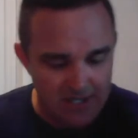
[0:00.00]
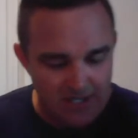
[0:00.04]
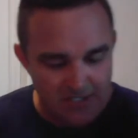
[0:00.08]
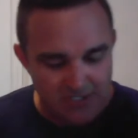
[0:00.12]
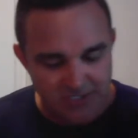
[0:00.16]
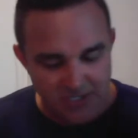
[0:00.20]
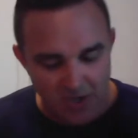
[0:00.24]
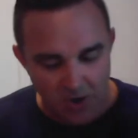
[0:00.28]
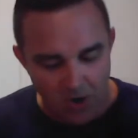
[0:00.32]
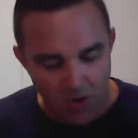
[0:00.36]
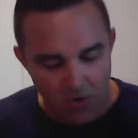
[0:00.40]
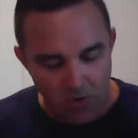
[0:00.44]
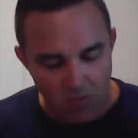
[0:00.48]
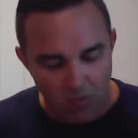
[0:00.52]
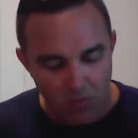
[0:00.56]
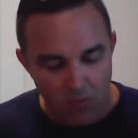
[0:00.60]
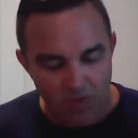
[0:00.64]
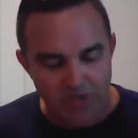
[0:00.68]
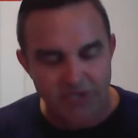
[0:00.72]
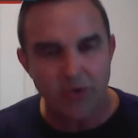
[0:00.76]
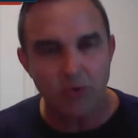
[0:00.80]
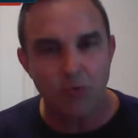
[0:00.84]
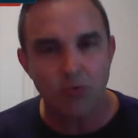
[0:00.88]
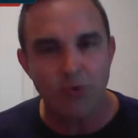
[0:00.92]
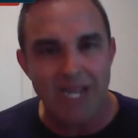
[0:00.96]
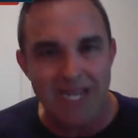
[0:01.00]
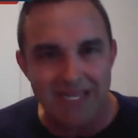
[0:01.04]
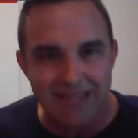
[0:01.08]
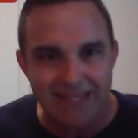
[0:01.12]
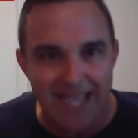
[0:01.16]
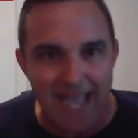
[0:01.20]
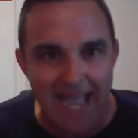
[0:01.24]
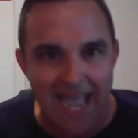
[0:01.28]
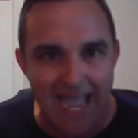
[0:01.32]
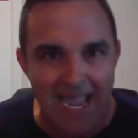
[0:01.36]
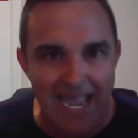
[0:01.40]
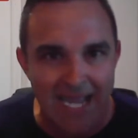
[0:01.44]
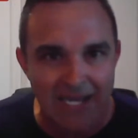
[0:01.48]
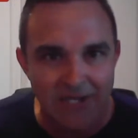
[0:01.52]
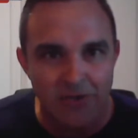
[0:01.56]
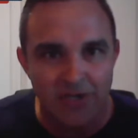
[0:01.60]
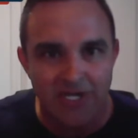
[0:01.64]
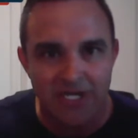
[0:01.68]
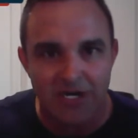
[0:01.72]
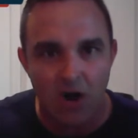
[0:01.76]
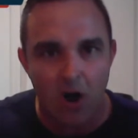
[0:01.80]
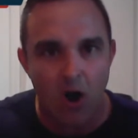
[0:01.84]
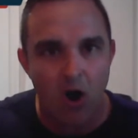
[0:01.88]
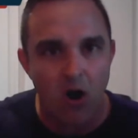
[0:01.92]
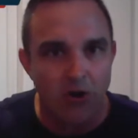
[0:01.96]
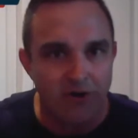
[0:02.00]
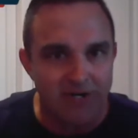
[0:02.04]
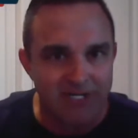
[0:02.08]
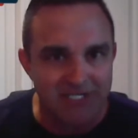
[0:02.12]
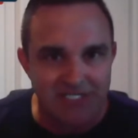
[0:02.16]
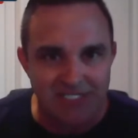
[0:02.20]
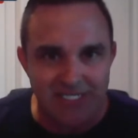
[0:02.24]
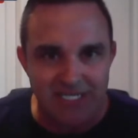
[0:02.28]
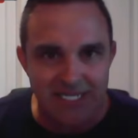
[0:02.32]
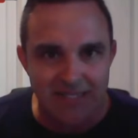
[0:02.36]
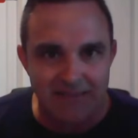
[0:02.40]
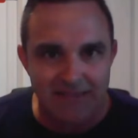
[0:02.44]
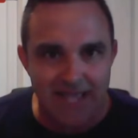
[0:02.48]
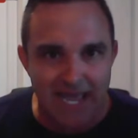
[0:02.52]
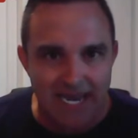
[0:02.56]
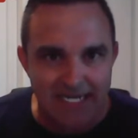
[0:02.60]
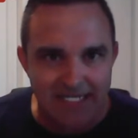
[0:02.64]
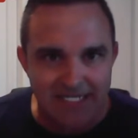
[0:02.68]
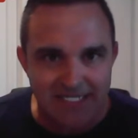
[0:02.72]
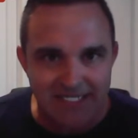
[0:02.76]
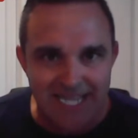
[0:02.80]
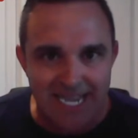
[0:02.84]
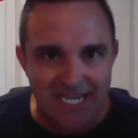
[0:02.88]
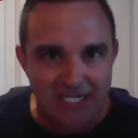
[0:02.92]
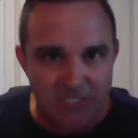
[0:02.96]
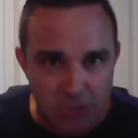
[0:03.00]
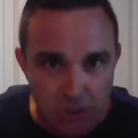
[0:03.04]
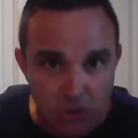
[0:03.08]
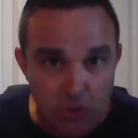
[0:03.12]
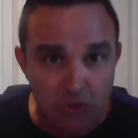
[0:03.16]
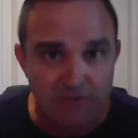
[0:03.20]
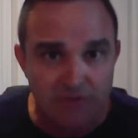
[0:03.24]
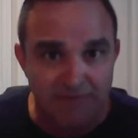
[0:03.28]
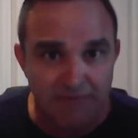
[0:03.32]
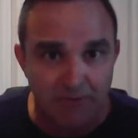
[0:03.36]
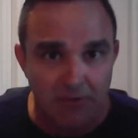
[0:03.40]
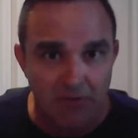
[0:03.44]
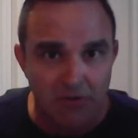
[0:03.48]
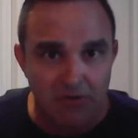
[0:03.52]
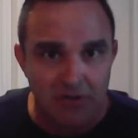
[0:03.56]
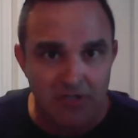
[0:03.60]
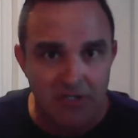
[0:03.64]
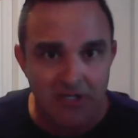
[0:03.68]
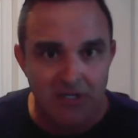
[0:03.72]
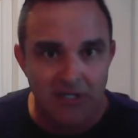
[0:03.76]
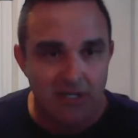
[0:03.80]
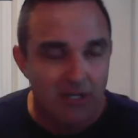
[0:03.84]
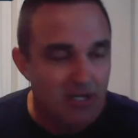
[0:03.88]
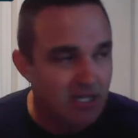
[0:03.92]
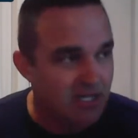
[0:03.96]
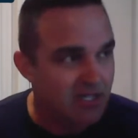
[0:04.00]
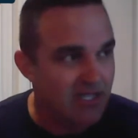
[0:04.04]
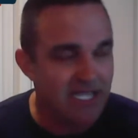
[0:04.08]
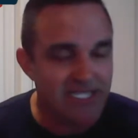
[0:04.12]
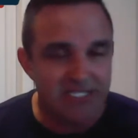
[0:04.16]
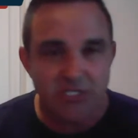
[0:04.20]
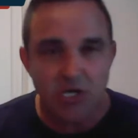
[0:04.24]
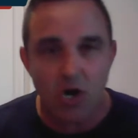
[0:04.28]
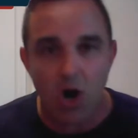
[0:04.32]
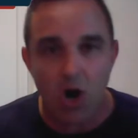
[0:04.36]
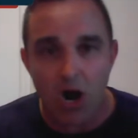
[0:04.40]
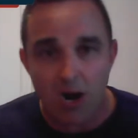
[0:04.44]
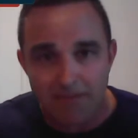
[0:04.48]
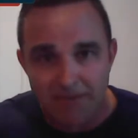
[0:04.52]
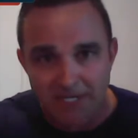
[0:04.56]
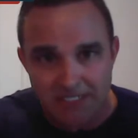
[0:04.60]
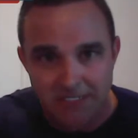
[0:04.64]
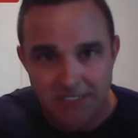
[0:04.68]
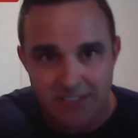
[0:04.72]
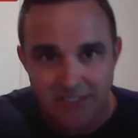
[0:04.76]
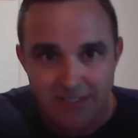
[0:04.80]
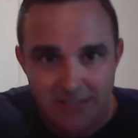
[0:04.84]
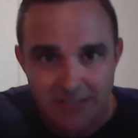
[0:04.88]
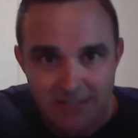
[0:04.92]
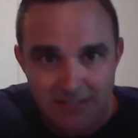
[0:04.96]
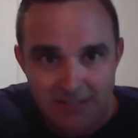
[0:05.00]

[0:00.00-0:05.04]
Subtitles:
So when you read that and you can already see that it's not truthful, it's garbage.